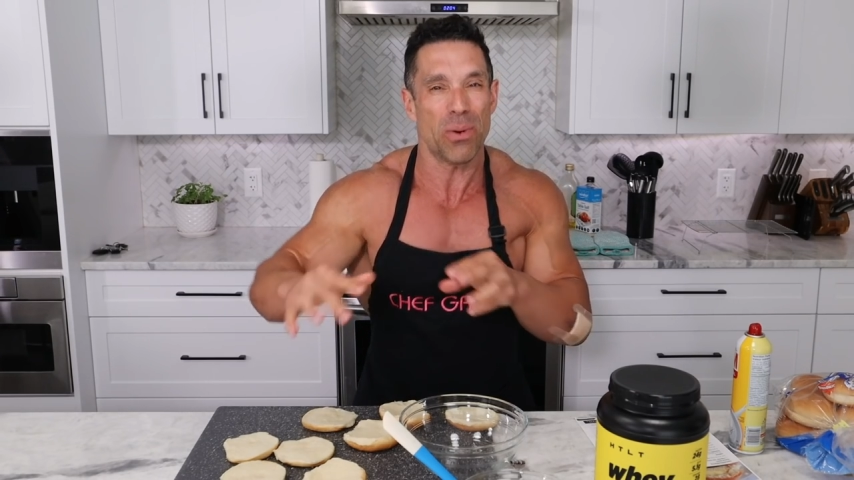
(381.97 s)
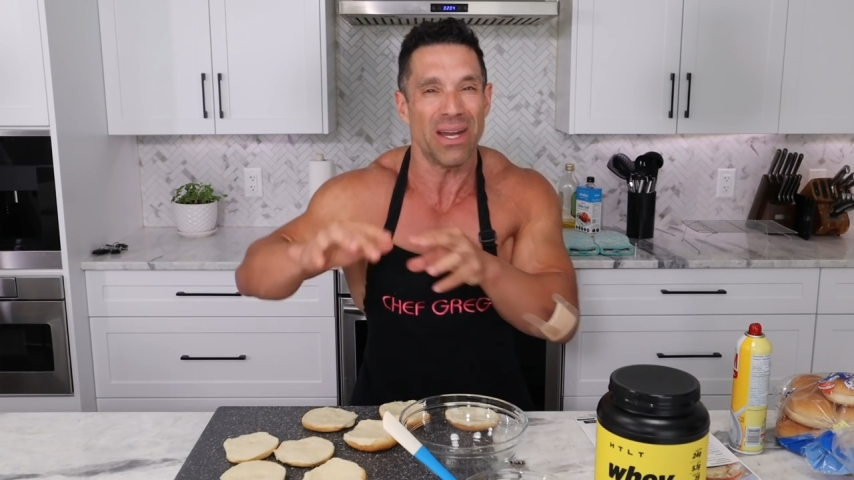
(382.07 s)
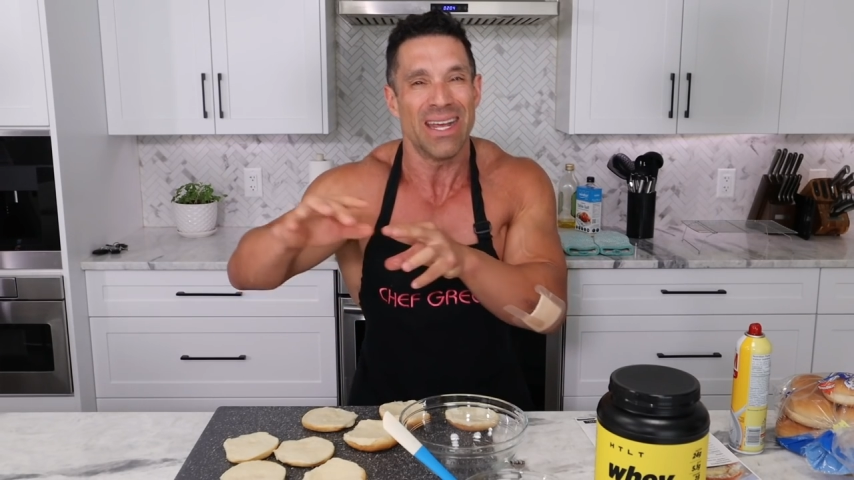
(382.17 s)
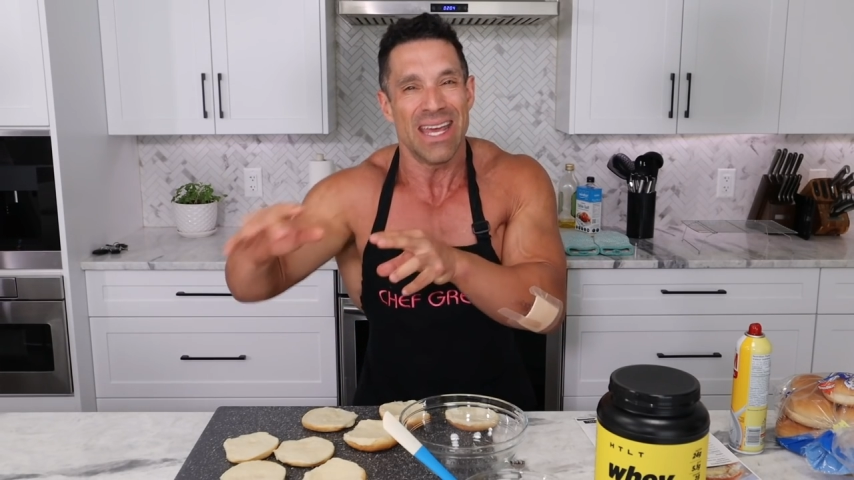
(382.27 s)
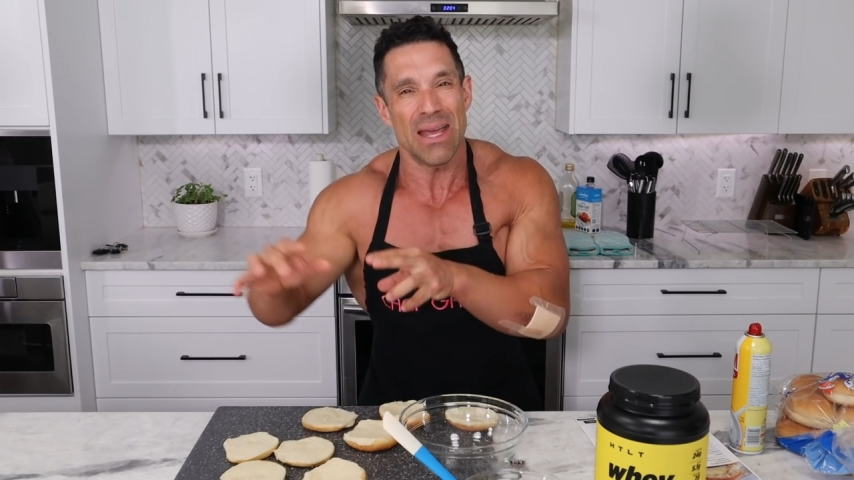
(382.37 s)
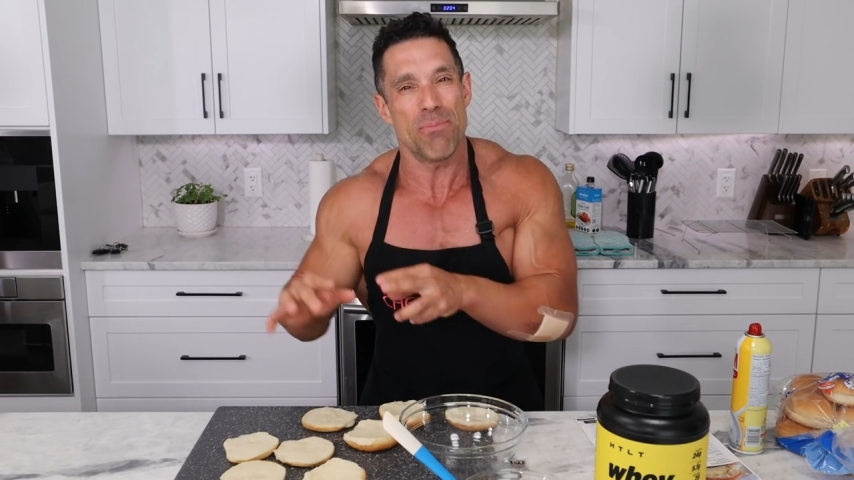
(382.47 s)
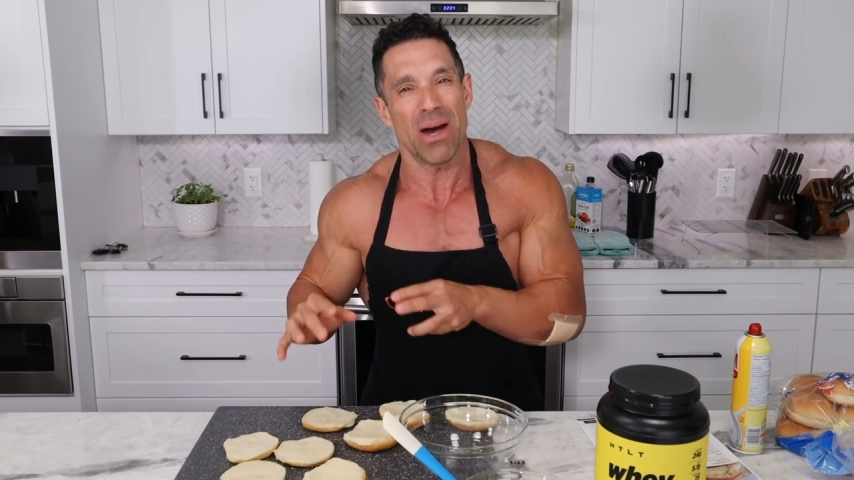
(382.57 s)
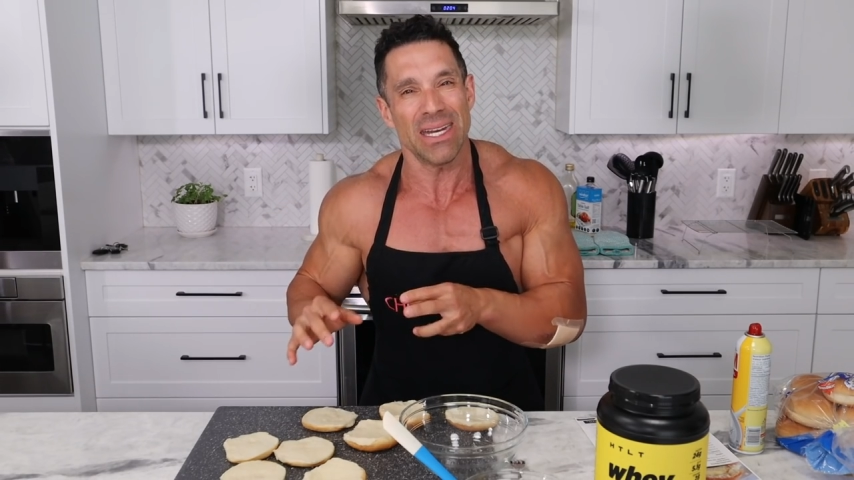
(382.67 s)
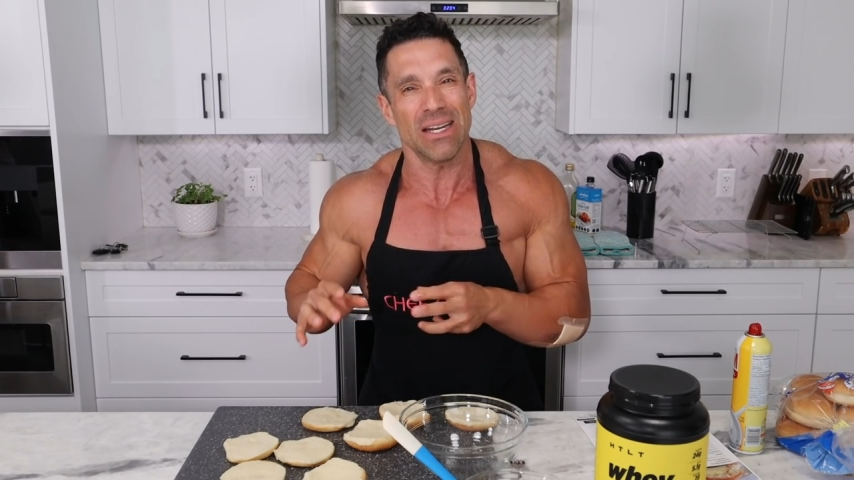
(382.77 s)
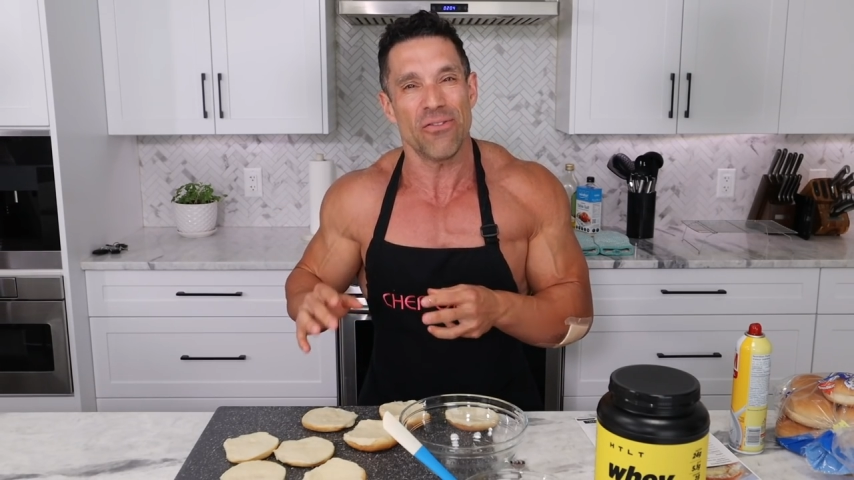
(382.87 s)
but it
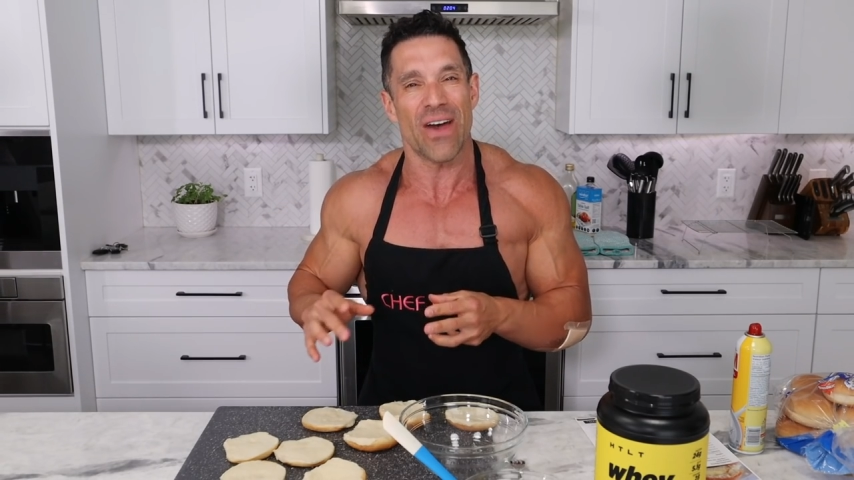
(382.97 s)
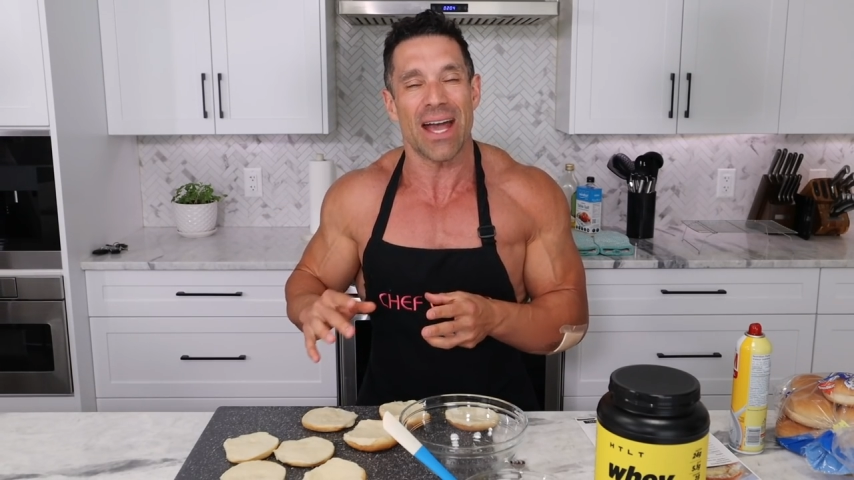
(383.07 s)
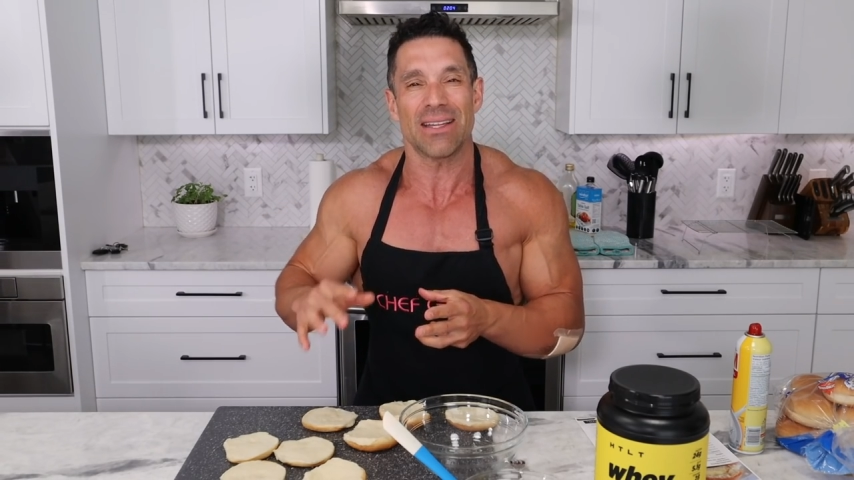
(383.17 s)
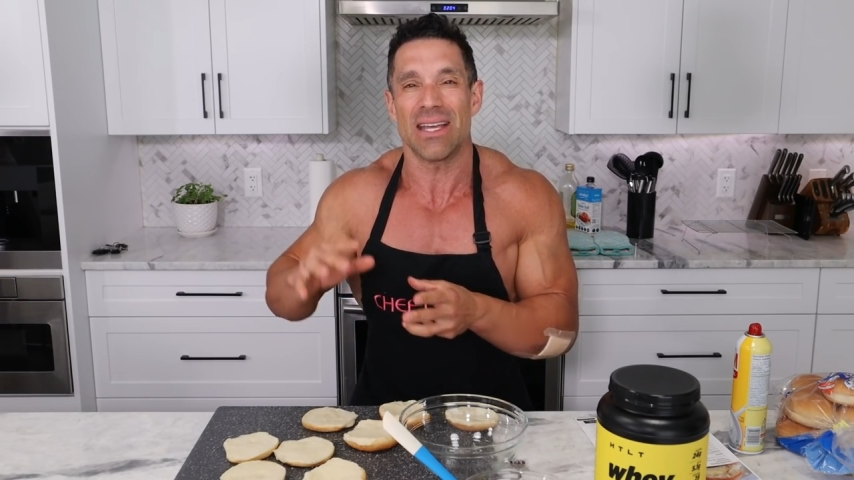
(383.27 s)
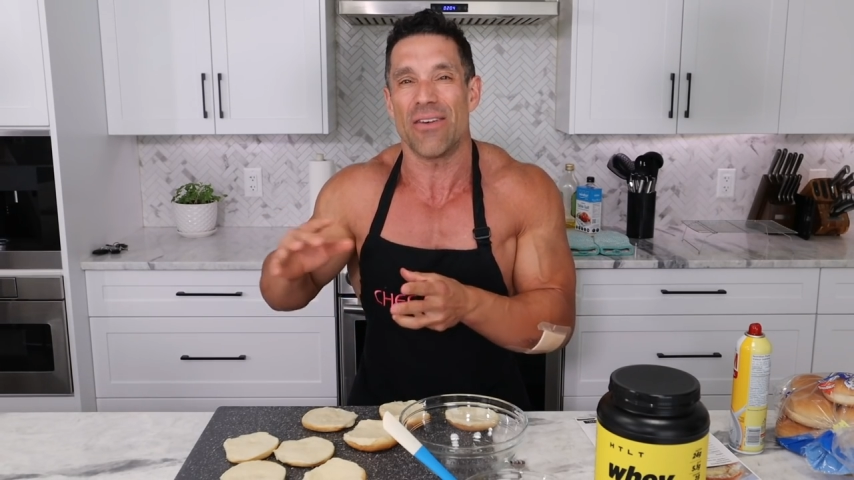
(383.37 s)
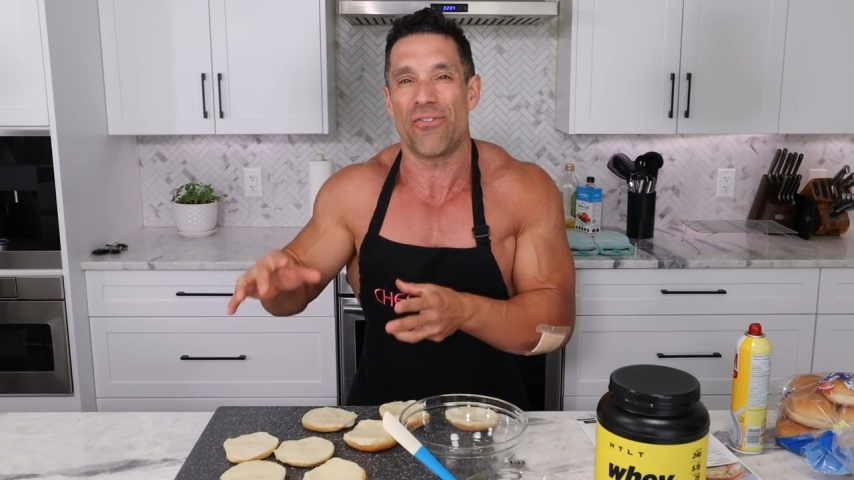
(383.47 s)
might in fact